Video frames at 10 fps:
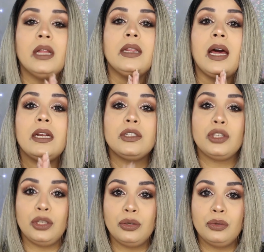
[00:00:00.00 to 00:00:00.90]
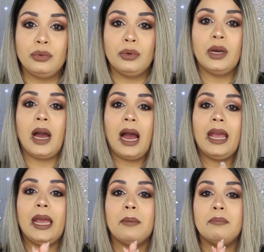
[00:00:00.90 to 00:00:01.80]
That is you. I
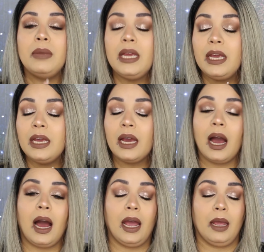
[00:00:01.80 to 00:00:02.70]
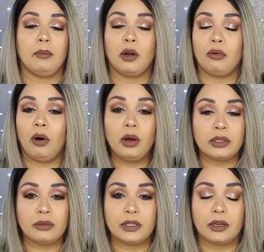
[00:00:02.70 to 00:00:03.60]
am me. I am all
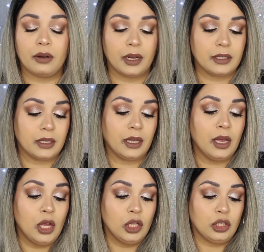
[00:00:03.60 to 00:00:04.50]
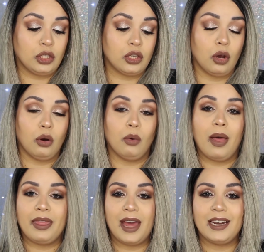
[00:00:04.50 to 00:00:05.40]
sorts of crazy.
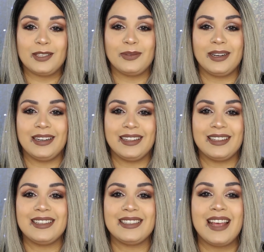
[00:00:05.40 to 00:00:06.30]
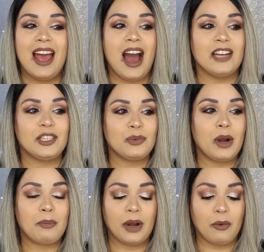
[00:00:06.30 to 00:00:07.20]
So that is what it is. I just
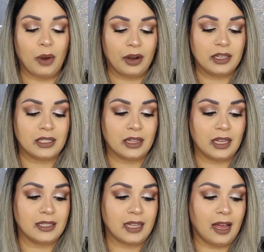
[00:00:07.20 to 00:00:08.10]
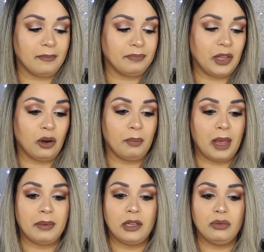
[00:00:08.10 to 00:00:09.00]
want to bring awareness to things that, you know,
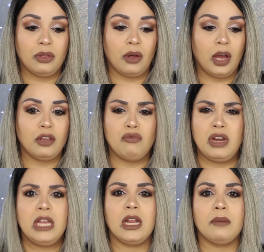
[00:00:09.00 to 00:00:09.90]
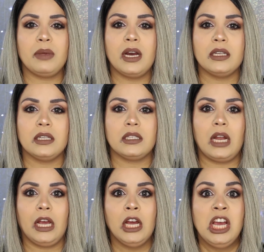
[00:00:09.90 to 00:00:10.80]
maybe you thought you needed because it's
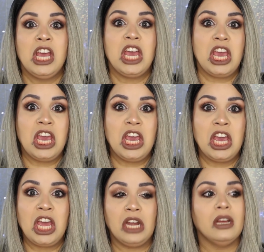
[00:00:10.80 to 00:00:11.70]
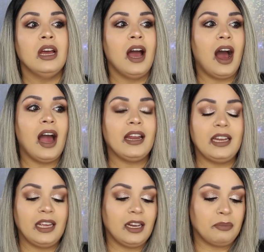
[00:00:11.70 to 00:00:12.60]
like, I
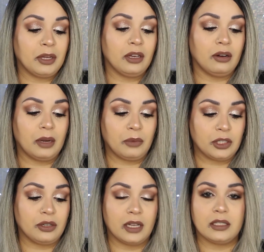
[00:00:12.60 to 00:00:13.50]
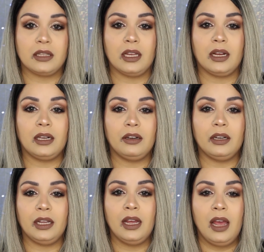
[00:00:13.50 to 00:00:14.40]
need, but you know, I want you guys to think
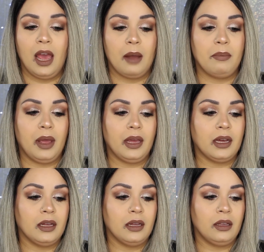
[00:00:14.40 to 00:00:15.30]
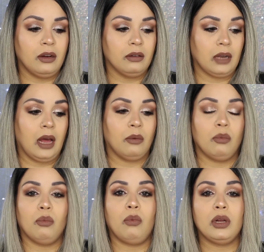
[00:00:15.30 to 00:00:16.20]
clearly and make, you know, I
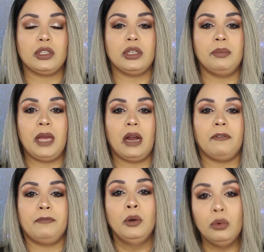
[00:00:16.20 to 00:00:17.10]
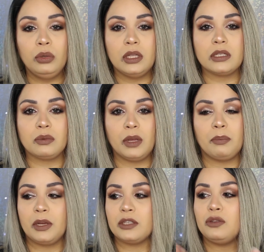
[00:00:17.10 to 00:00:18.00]
don't want you to be out of food this
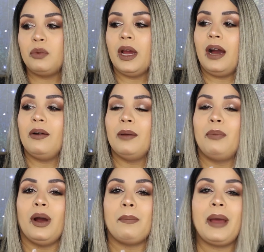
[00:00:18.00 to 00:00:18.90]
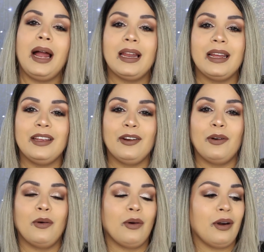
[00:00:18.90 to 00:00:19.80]
week because you went out and bought a palette, you
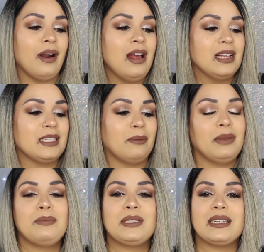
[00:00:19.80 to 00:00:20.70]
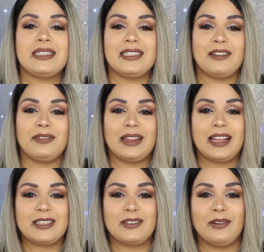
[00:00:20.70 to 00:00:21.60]
know, or some lipsticks and stuff like
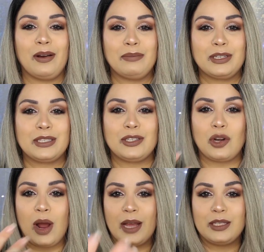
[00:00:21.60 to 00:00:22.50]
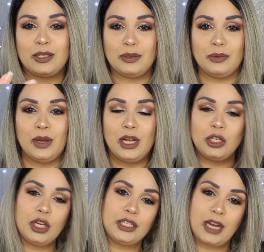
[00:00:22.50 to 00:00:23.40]
that. So I'm just trying to
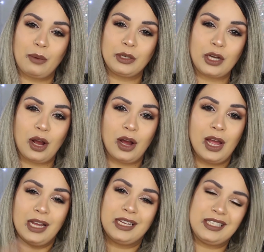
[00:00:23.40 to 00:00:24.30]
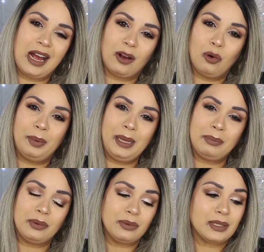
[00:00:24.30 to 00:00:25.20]
chit chat with y'all because y'all cool
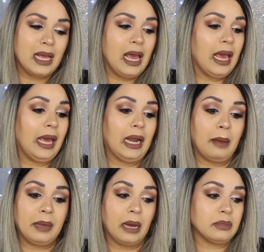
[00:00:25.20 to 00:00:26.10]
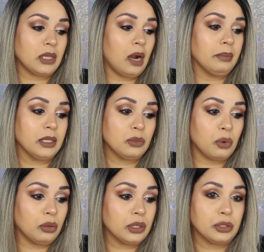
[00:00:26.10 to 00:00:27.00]
peoples. And I mean, I'm sorry, but this
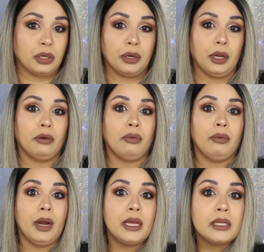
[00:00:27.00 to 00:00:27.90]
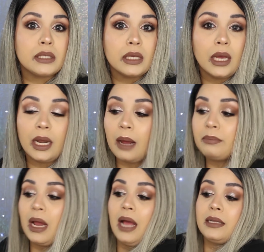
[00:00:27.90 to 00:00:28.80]
world is turning crazy, and
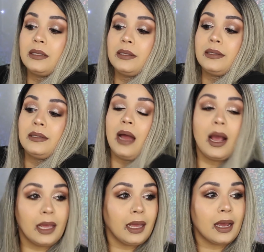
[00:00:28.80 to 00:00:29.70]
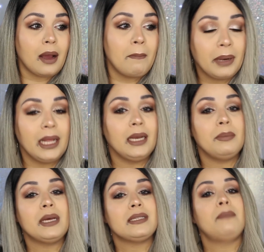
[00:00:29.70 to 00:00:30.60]
I'm not knocking it completely
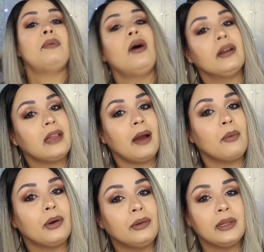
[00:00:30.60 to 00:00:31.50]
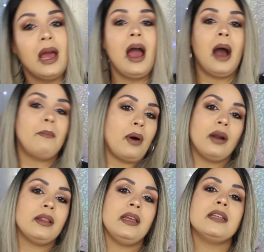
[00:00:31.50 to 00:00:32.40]
because I'm part of that world. I'm
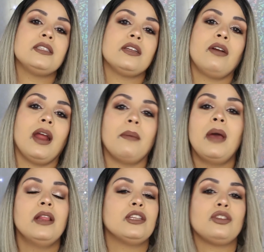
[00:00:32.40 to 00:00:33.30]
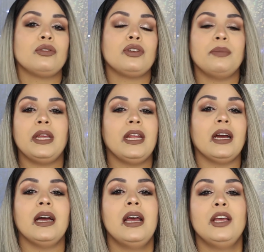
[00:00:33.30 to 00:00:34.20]
part of the Instagram, the social
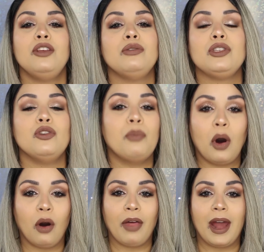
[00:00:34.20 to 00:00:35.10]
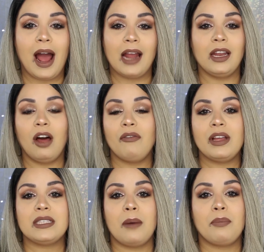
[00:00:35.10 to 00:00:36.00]
media, YouTube, all that. I love
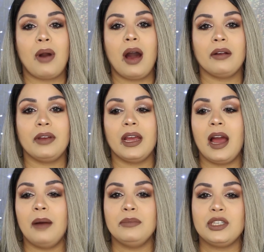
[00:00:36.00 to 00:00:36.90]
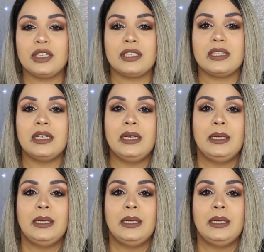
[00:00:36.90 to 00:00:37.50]
it. I'm proud of it. I'm just